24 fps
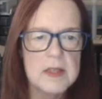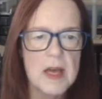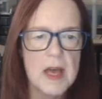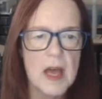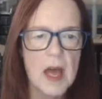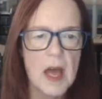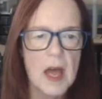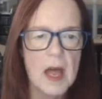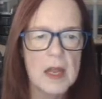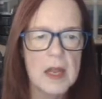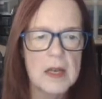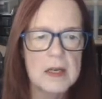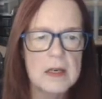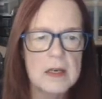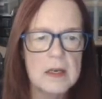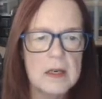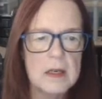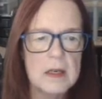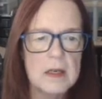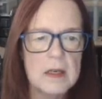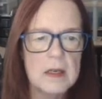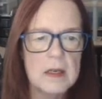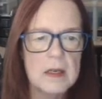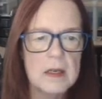then,
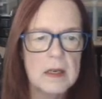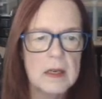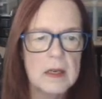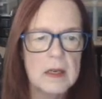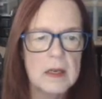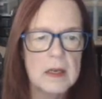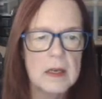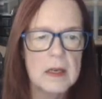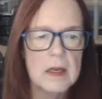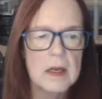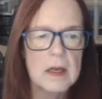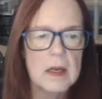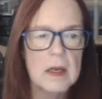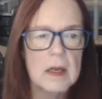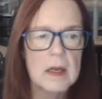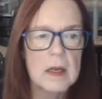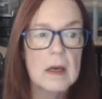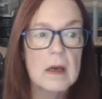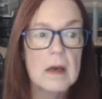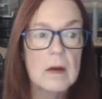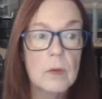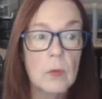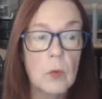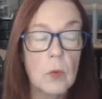
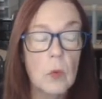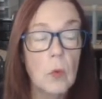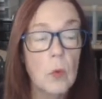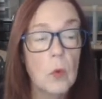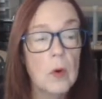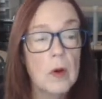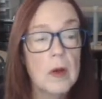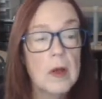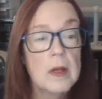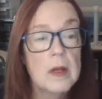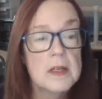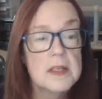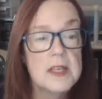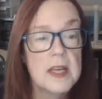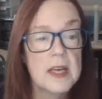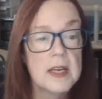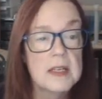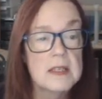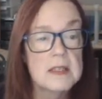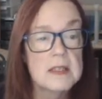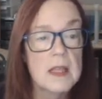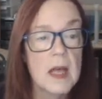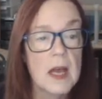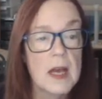ooh, take
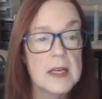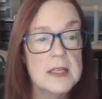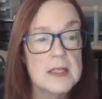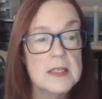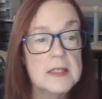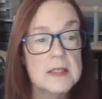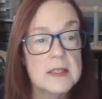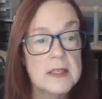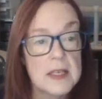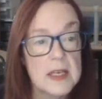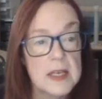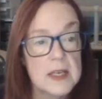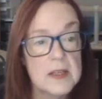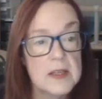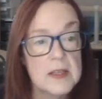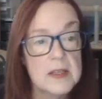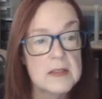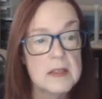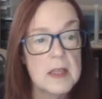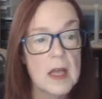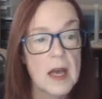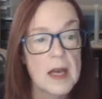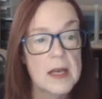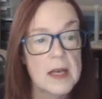a slice, eat the
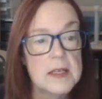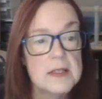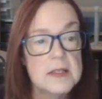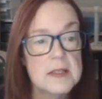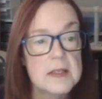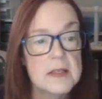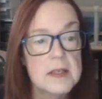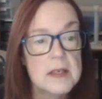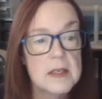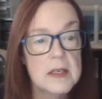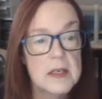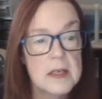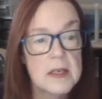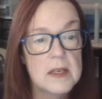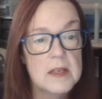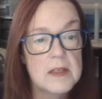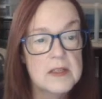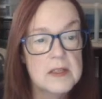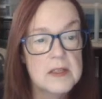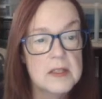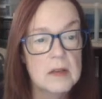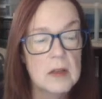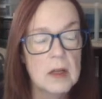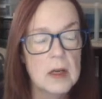slice.
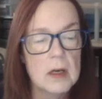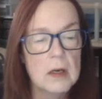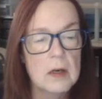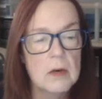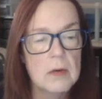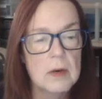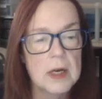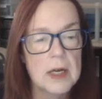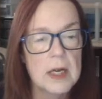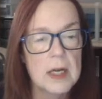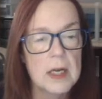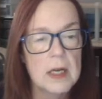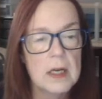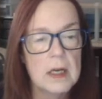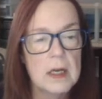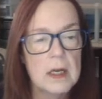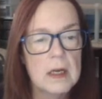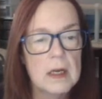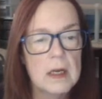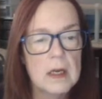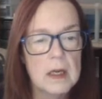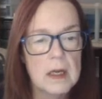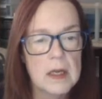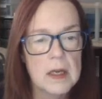Still hungry?
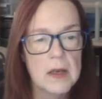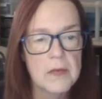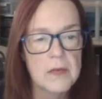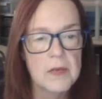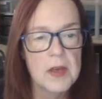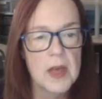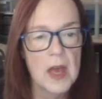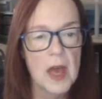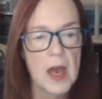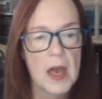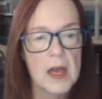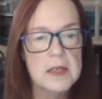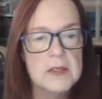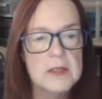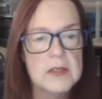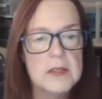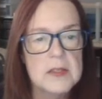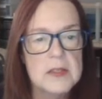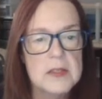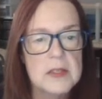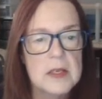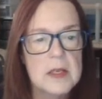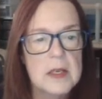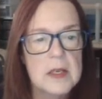If
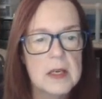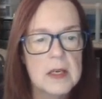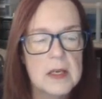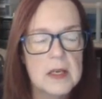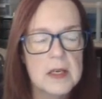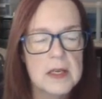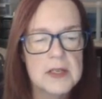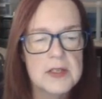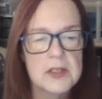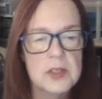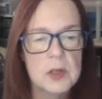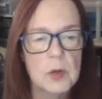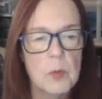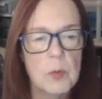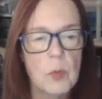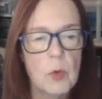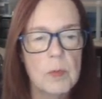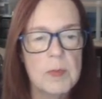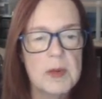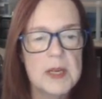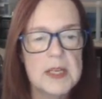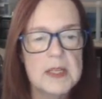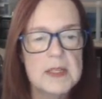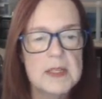yes, is there more
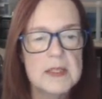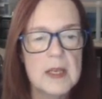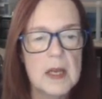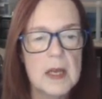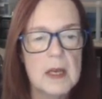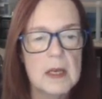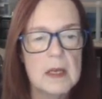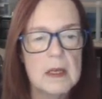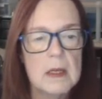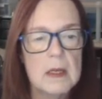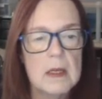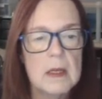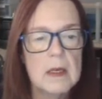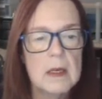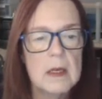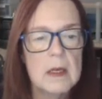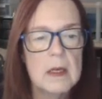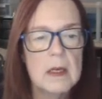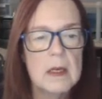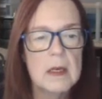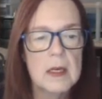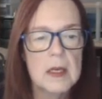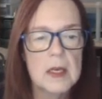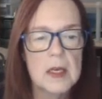pizza?
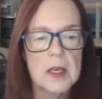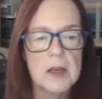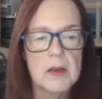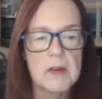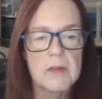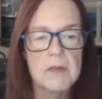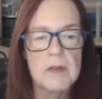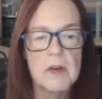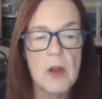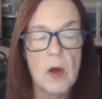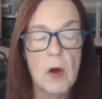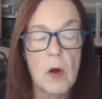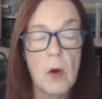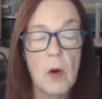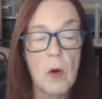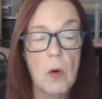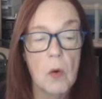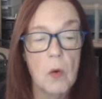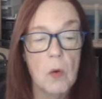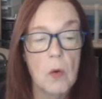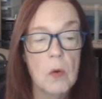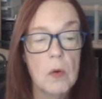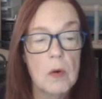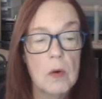If
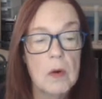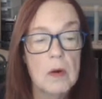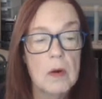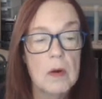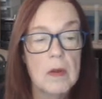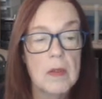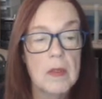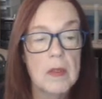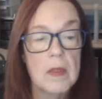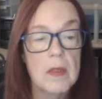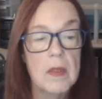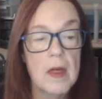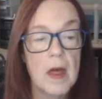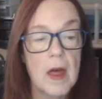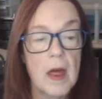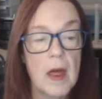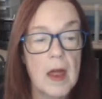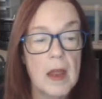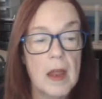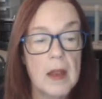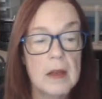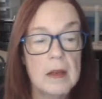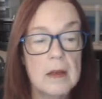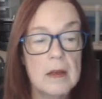no,
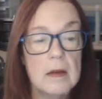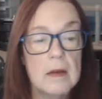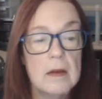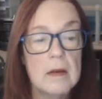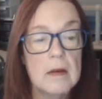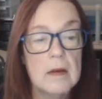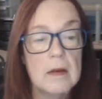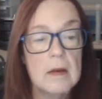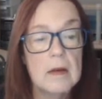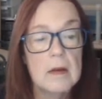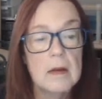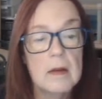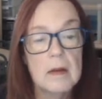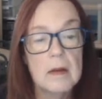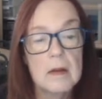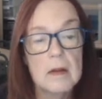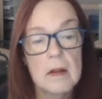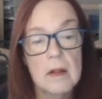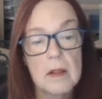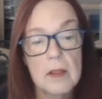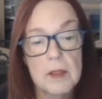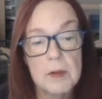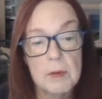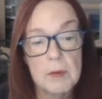then
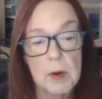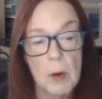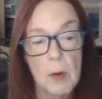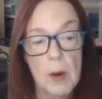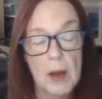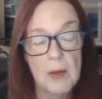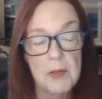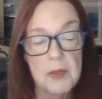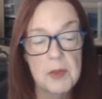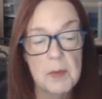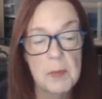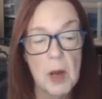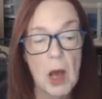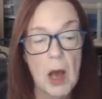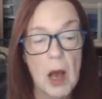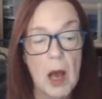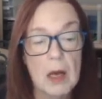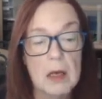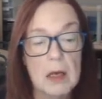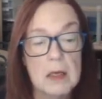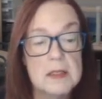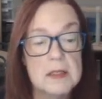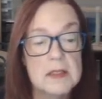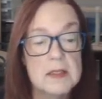throw out the
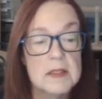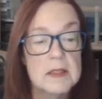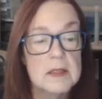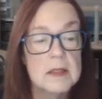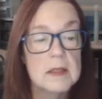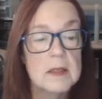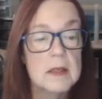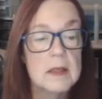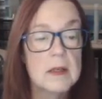box.